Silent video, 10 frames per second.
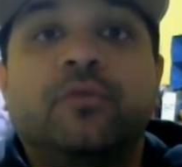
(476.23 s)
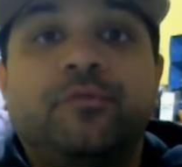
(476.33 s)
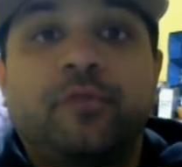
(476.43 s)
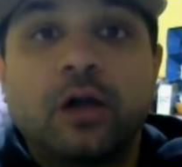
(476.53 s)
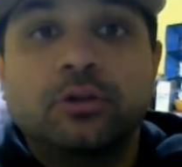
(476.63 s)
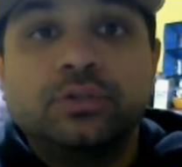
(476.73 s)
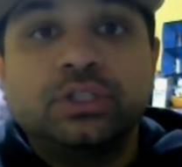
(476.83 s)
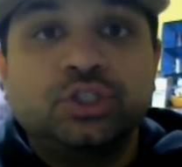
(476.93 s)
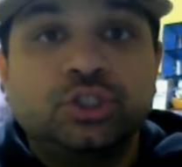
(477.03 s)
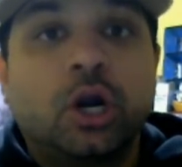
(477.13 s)
Follow
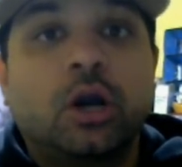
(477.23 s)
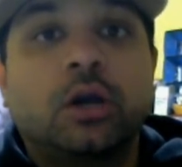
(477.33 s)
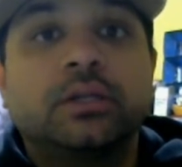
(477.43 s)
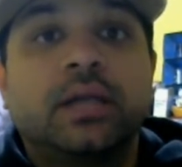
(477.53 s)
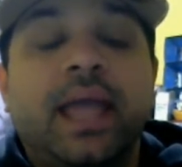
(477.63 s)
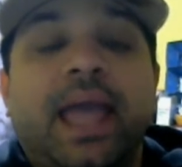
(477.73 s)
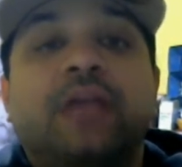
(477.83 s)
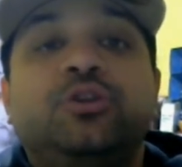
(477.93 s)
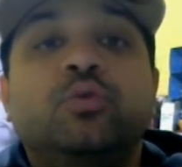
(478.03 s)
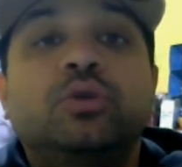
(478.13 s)
this chart
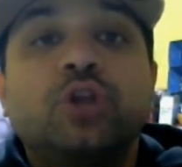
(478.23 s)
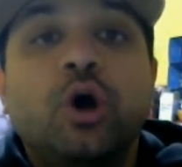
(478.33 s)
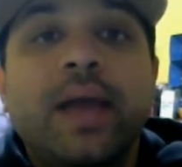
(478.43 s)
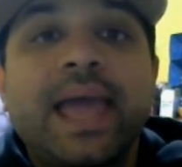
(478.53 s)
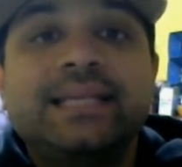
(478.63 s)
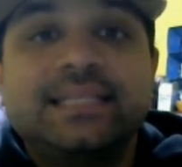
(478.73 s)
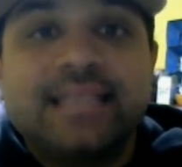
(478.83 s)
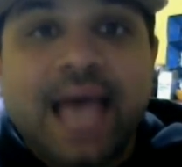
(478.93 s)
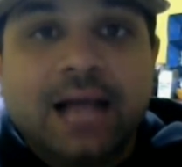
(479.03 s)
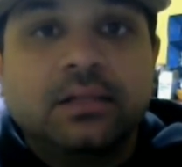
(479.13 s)
and you will know
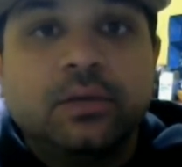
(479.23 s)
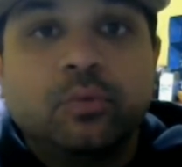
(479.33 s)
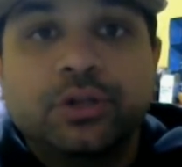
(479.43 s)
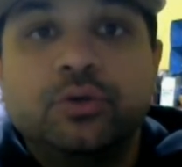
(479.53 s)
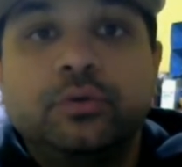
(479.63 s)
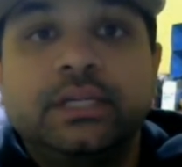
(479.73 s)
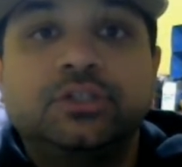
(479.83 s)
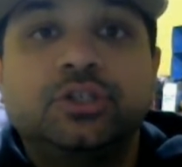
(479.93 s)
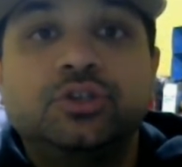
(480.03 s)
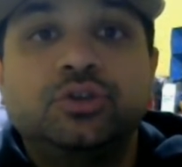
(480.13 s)
exactly what you
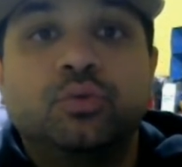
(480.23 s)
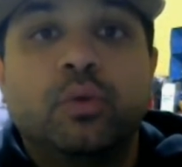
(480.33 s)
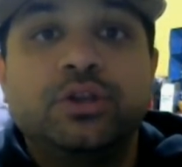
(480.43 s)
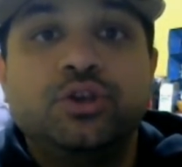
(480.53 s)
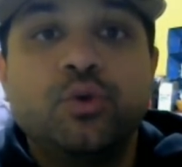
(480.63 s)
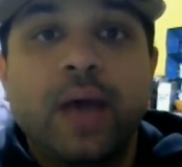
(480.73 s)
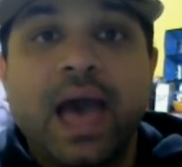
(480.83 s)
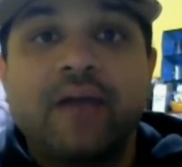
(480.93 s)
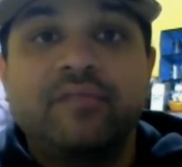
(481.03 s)
need to do. When you have